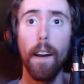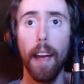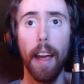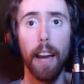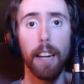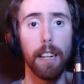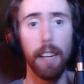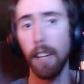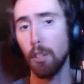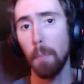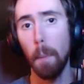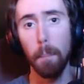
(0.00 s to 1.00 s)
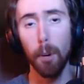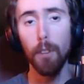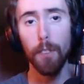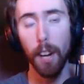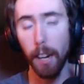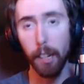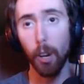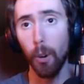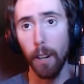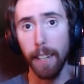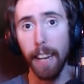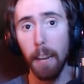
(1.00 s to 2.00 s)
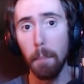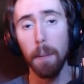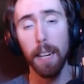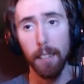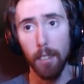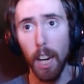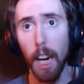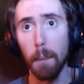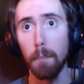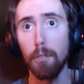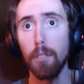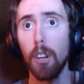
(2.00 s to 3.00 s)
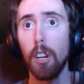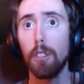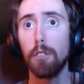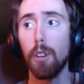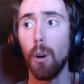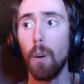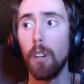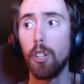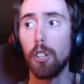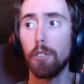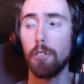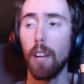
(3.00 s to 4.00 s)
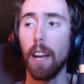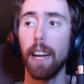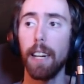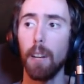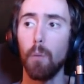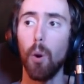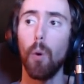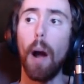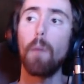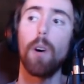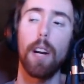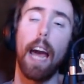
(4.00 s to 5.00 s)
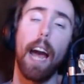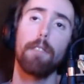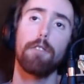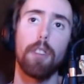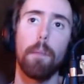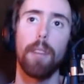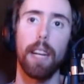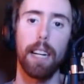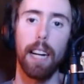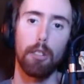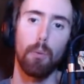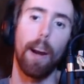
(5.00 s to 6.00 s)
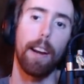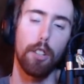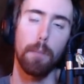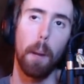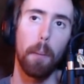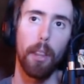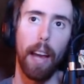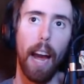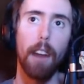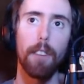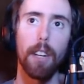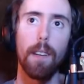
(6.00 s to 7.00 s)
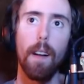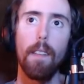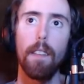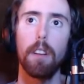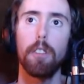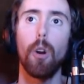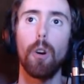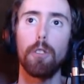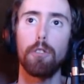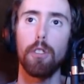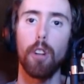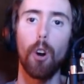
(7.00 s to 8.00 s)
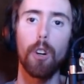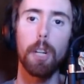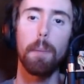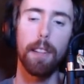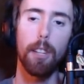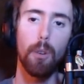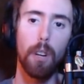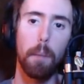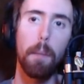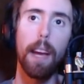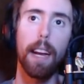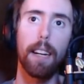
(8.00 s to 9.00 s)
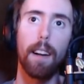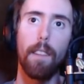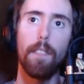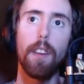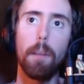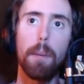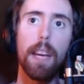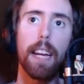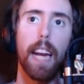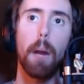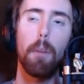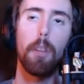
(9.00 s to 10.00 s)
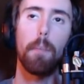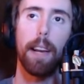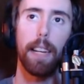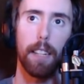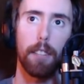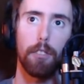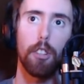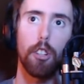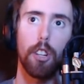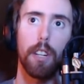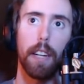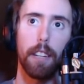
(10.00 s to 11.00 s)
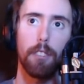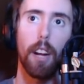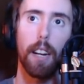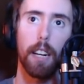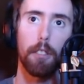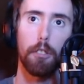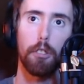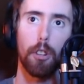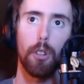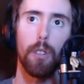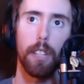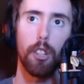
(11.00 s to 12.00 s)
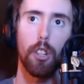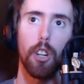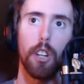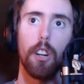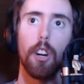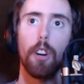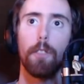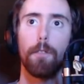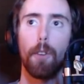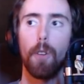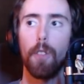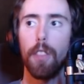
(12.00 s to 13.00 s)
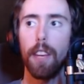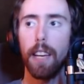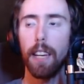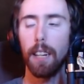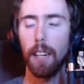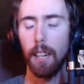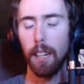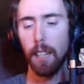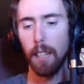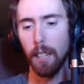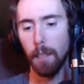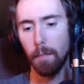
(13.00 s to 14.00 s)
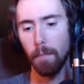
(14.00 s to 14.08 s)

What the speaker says: and it's been proven in the current game many times. So, just saying that, well, I want to have something, and that's why I should be able to have it, there's an argument that you can make that being able to make a decision is not necessarily good for the, I